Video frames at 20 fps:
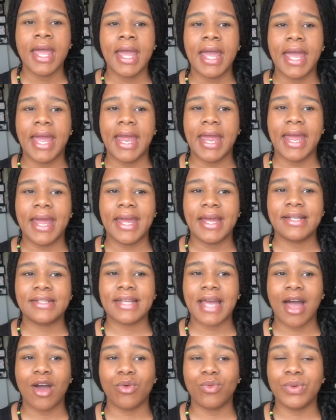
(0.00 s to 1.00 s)
And
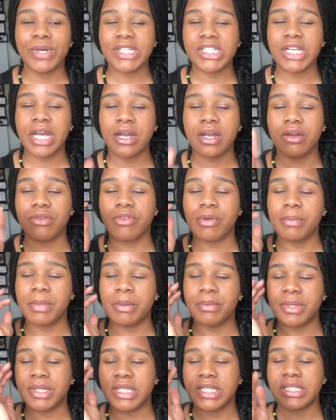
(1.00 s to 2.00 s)
I wish I could
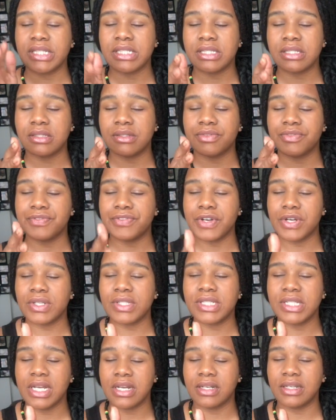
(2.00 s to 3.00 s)
remember this
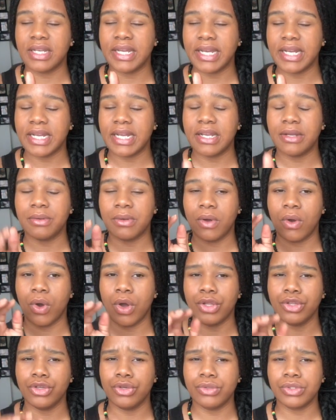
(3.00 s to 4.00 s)
first young lady
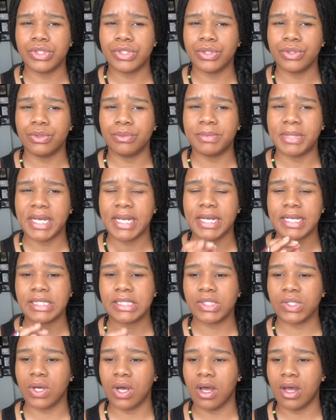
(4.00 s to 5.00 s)
on YouTube that I
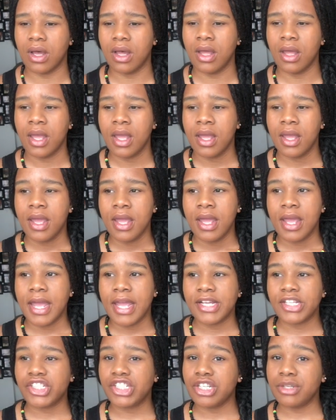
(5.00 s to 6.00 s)
saw.
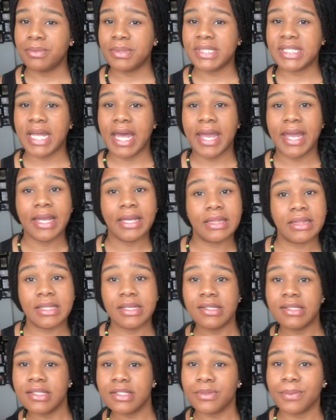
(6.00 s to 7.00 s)
And she was like,
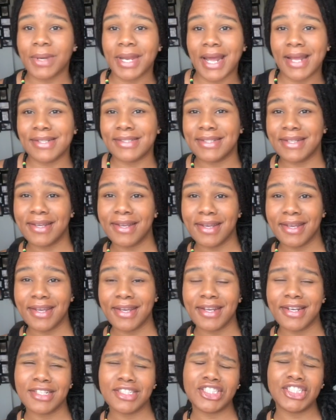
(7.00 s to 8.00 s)
this is what I
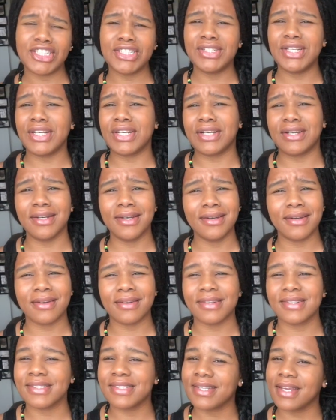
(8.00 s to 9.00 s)
did. And she looked good and
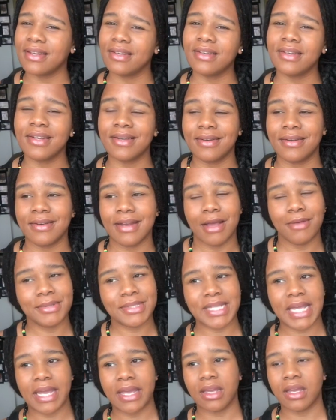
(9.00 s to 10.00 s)
her skin looked good. And I
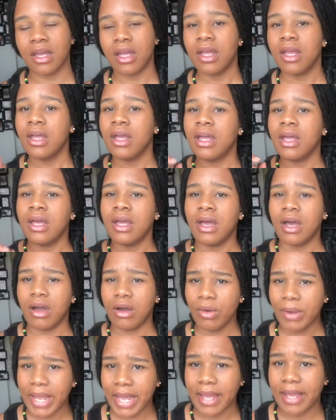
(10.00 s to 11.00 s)
was like,
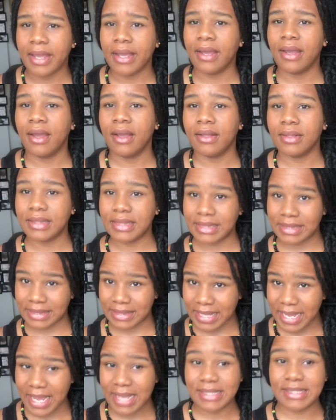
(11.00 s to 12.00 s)
okay,
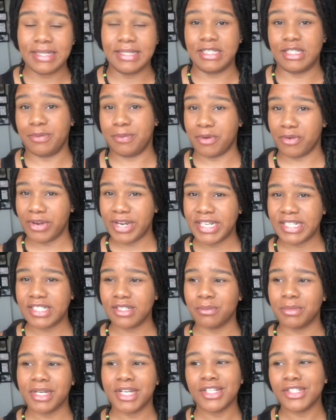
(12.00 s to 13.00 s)
that's
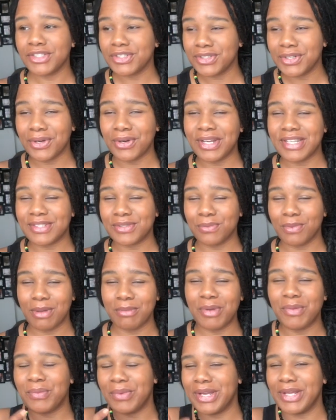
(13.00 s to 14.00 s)
inspiration because you know as
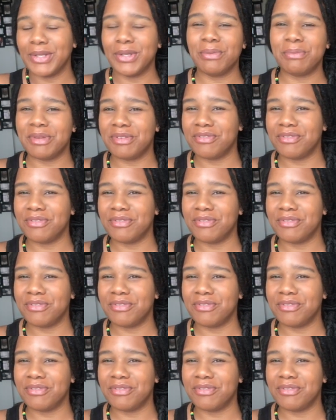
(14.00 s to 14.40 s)
women we're a little bit